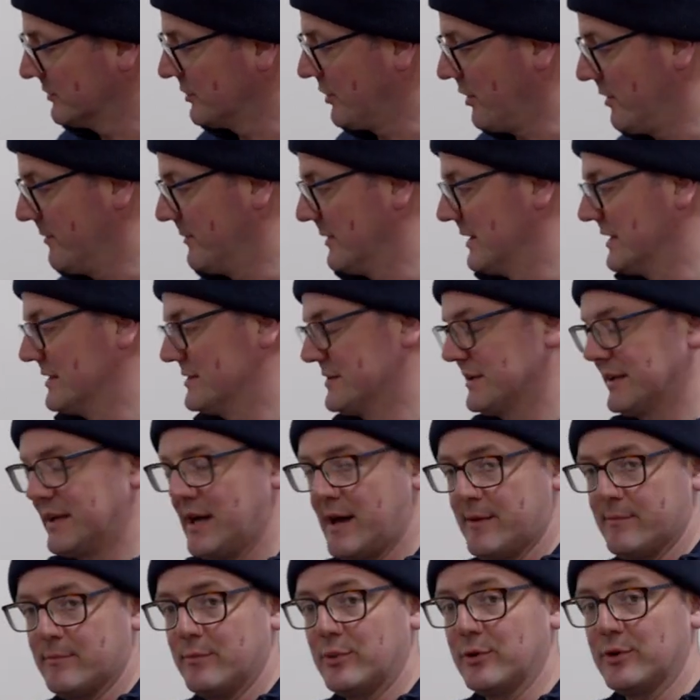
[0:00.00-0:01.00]
carbonation
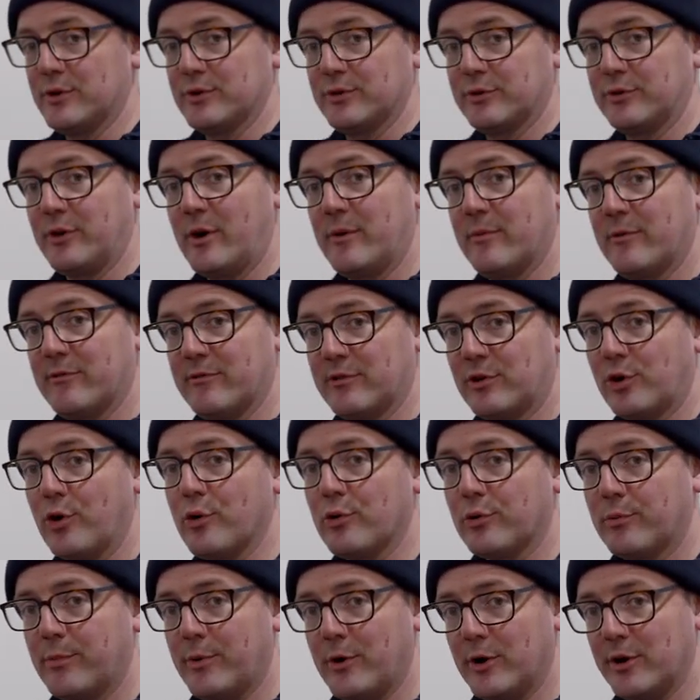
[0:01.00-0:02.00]
cap and put it on top of a
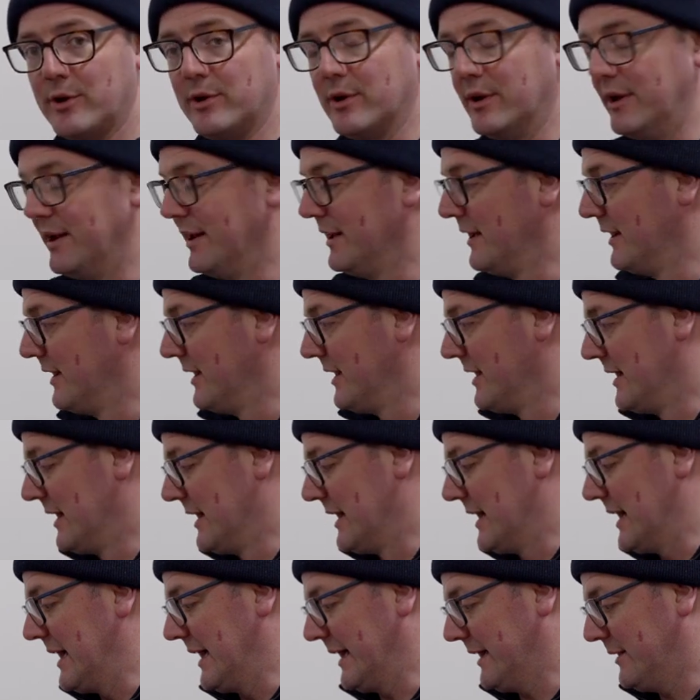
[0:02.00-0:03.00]
Coke bottle,
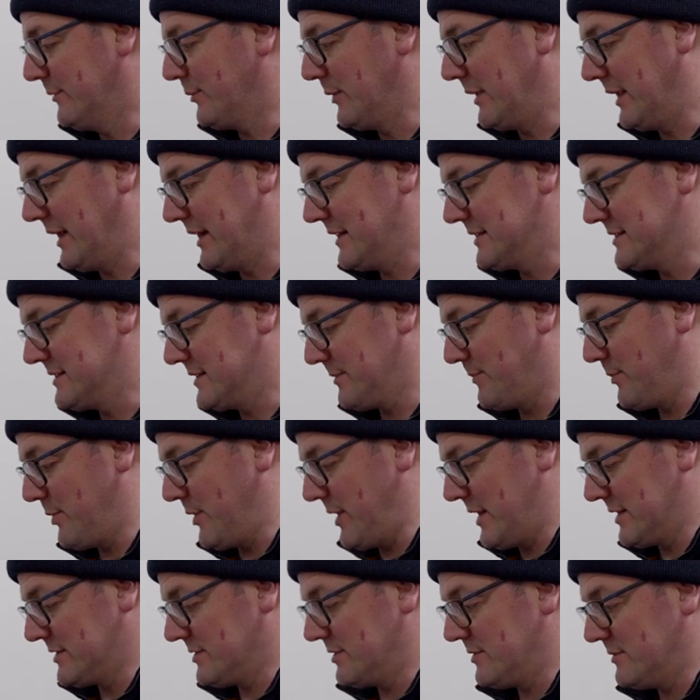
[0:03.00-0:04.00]
equalise the
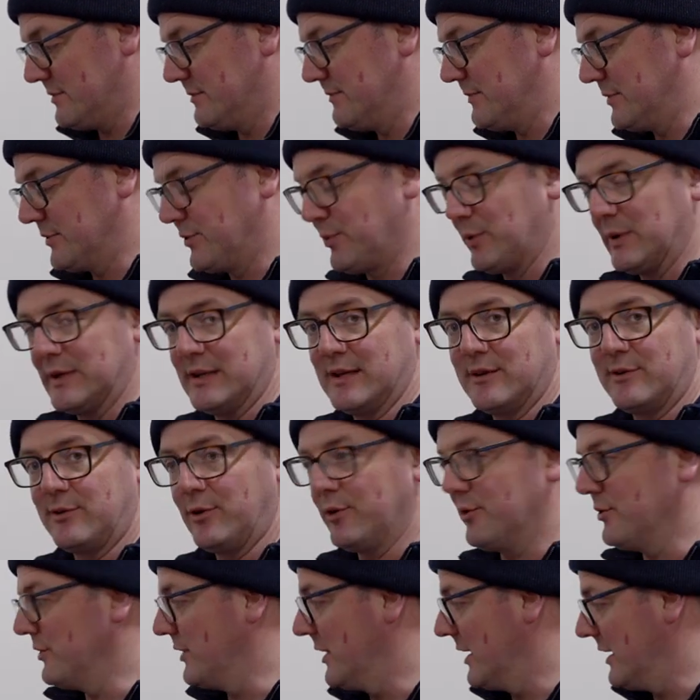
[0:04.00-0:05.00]
pressure between the
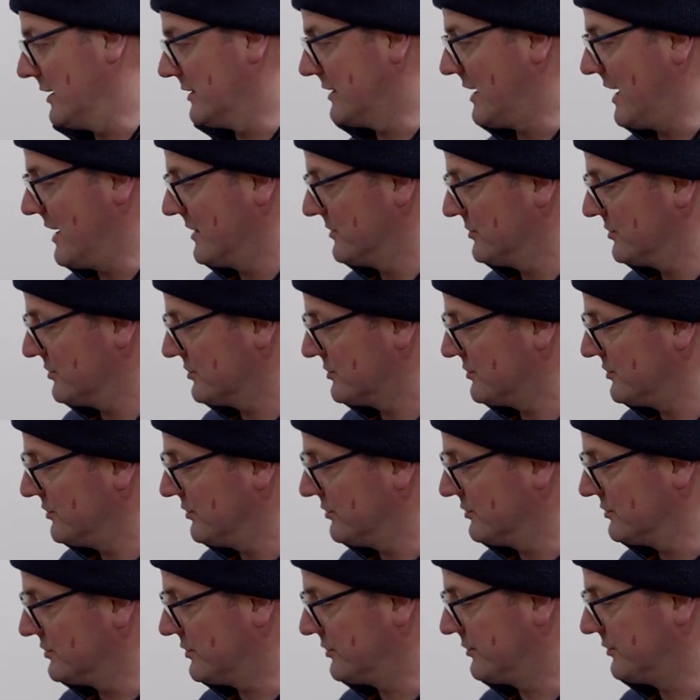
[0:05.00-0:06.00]
two, and then just
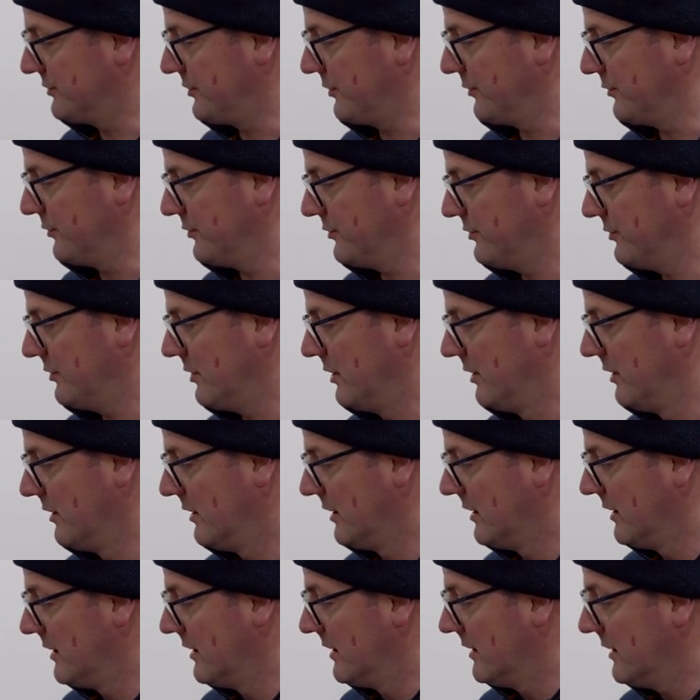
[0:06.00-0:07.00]
use two
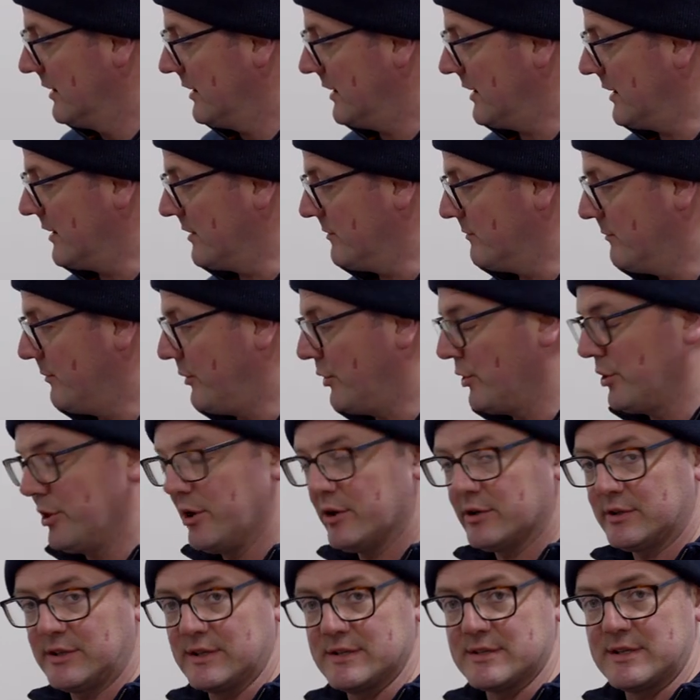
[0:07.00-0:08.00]
um, ball
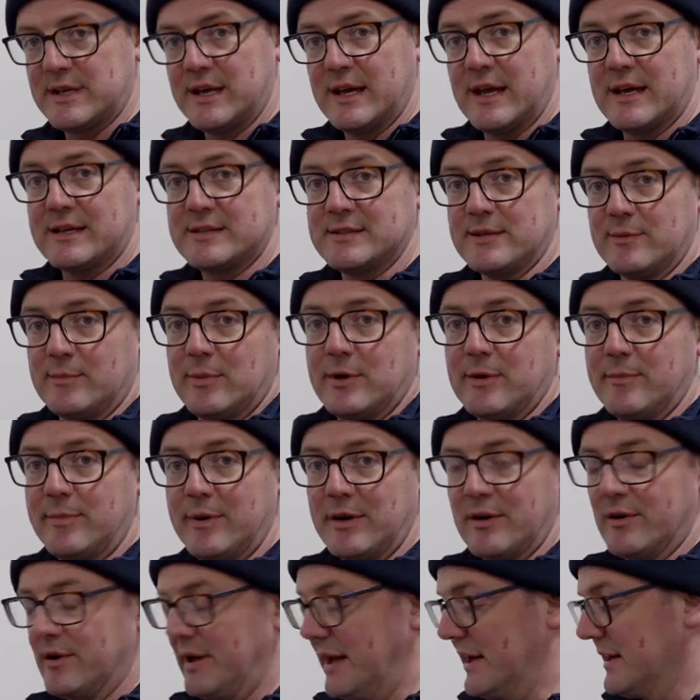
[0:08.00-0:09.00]
lock disconnects and a bit of
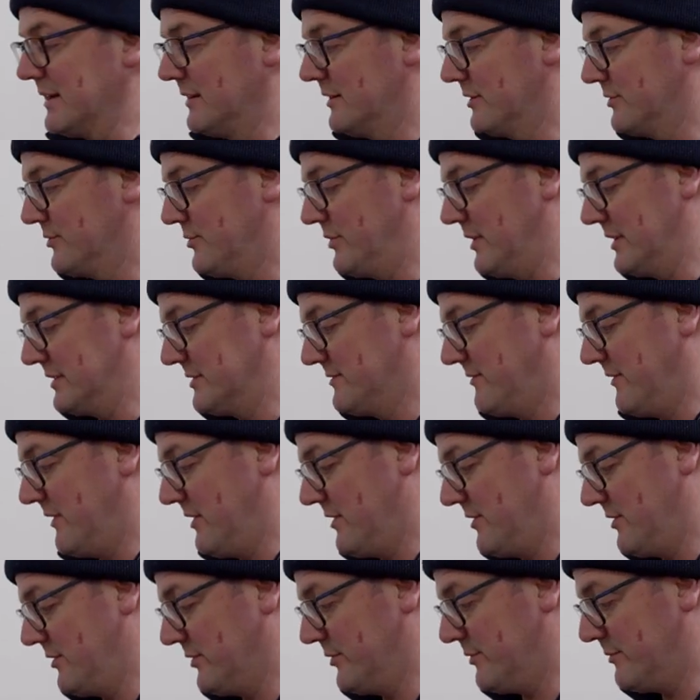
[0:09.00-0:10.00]
beer lime to transfer
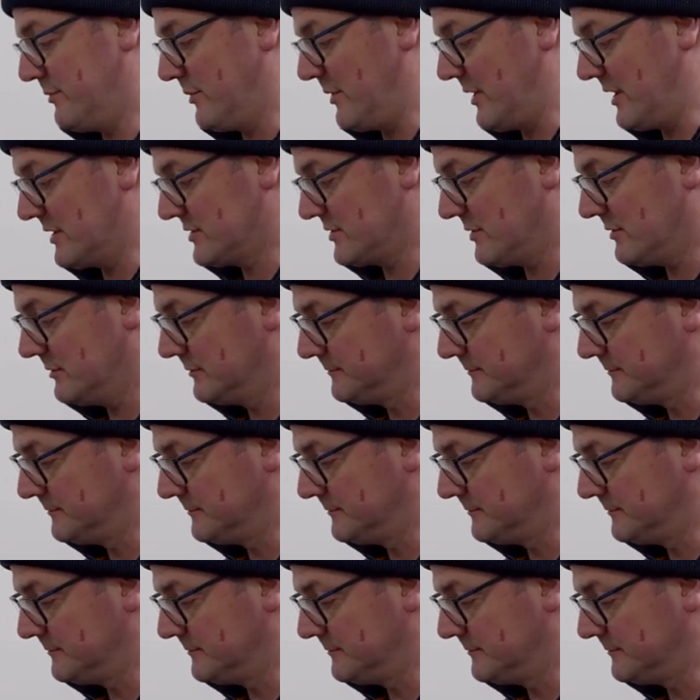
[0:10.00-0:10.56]
it under pressure.